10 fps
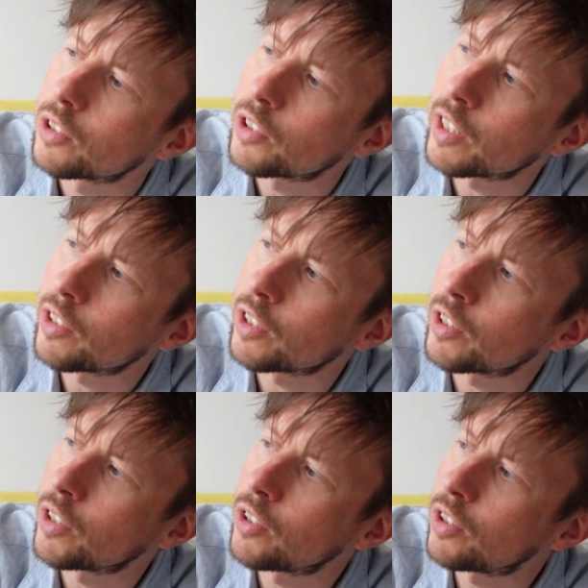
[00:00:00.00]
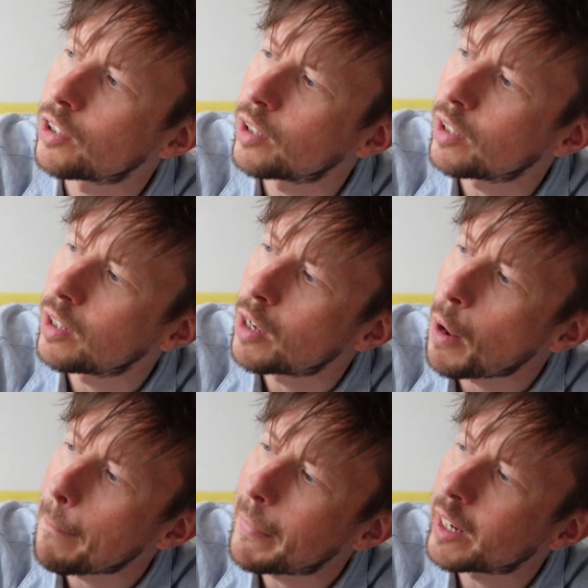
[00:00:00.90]
scissors,
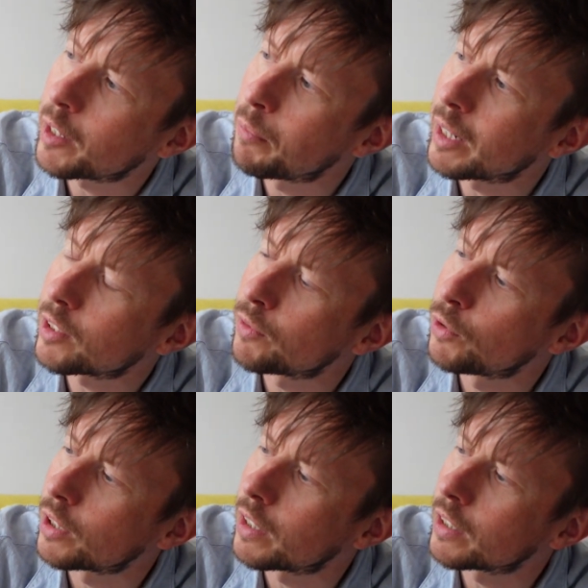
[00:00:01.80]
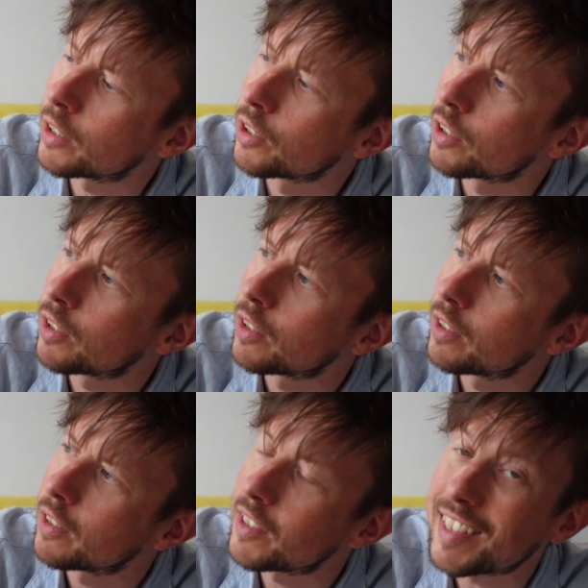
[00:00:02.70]
pick and mix of drugs,
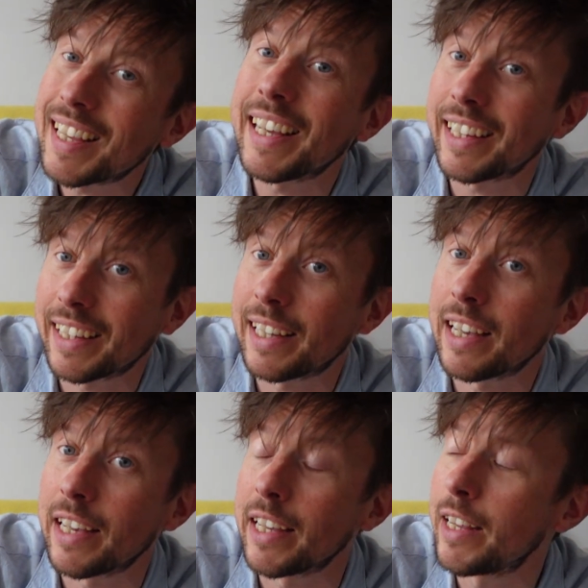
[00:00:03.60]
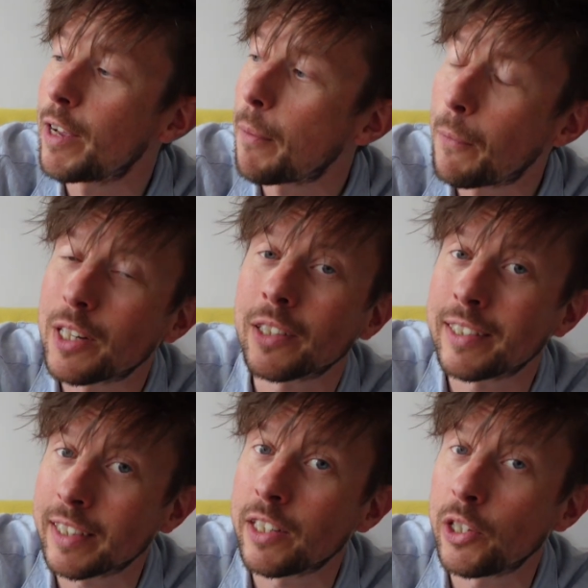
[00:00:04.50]
tick key, which I
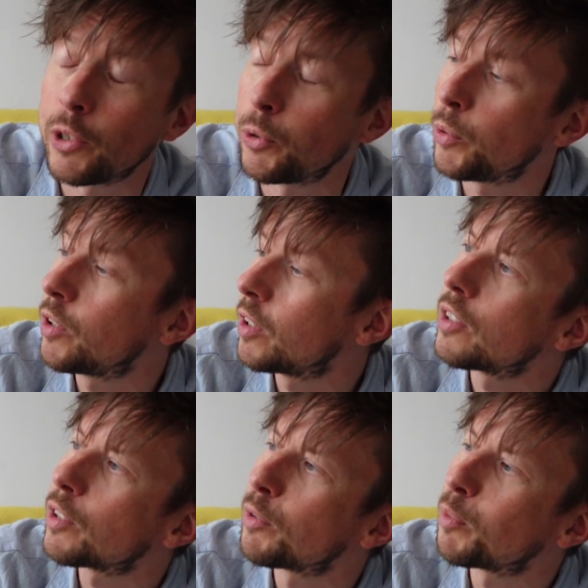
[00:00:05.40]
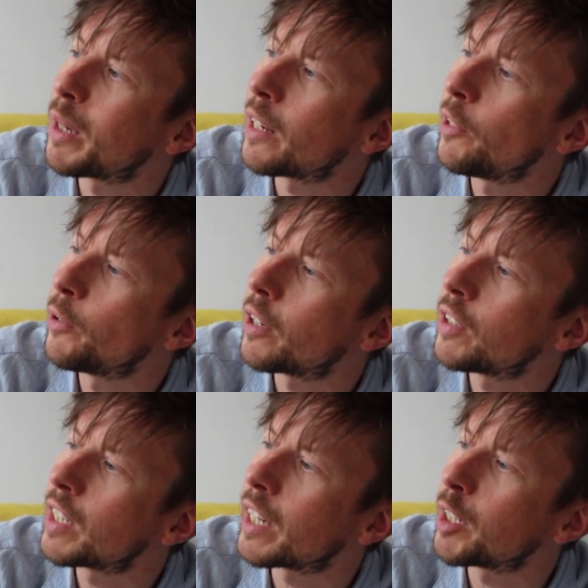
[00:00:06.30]
did use, some spare Leuco
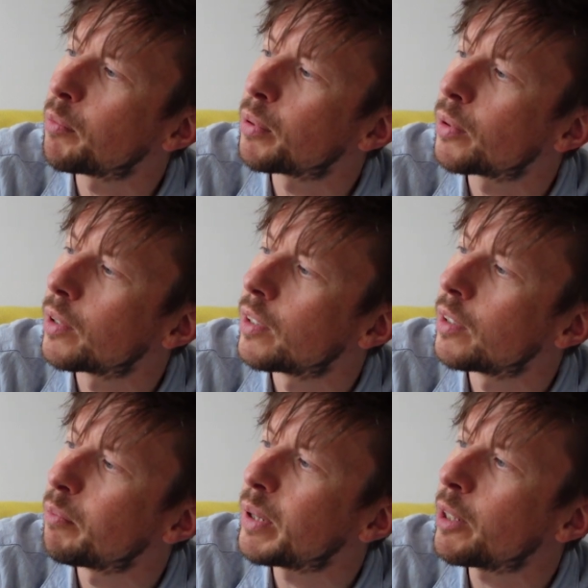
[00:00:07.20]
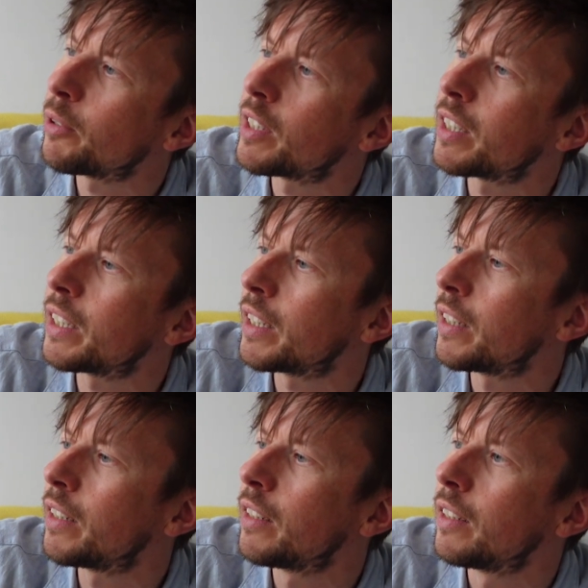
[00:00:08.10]
tape,
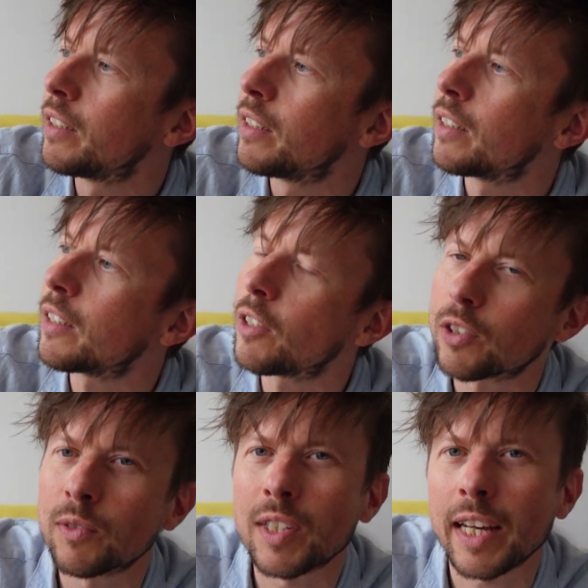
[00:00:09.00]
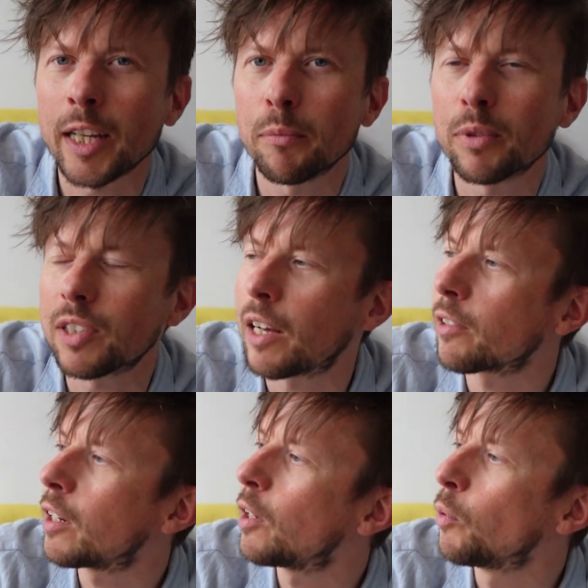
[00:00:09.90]
Piriton, lots of tapes,
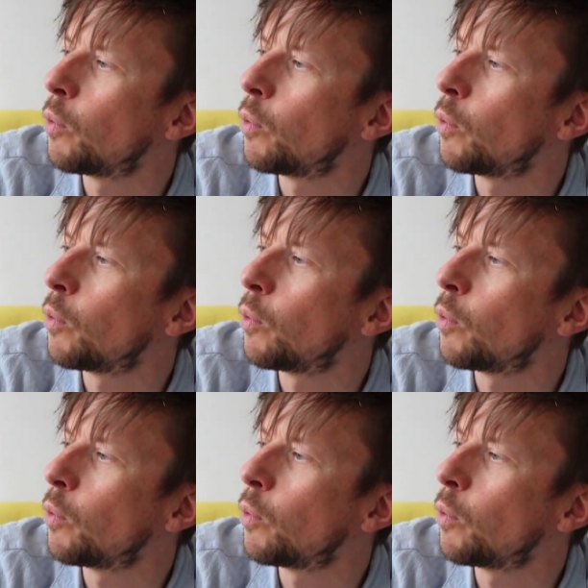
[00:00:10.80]
alcohol